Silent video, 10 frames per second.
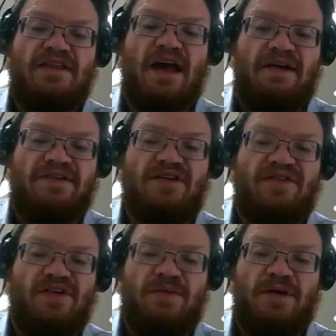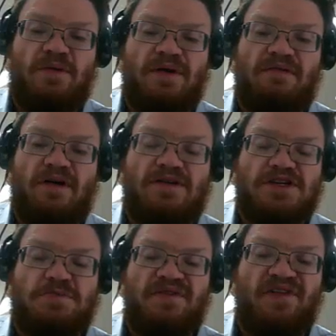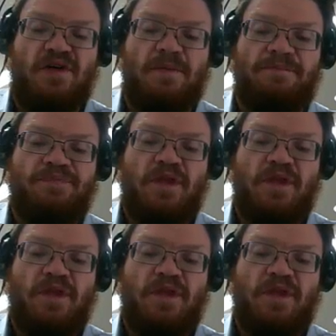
average formula we wrote just before,